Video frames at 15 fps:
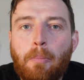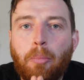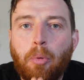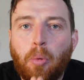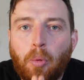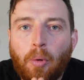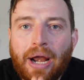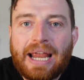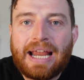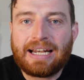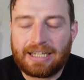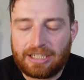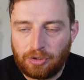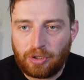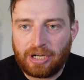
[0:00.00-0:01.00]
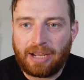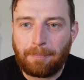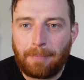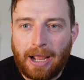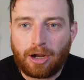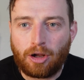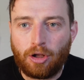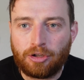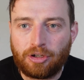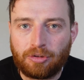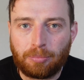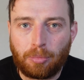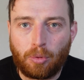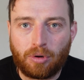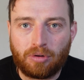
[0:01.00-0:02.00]
praying that you can get back all
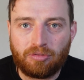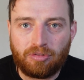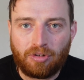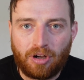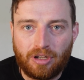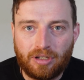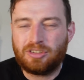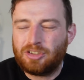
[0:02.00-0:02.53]
your important files.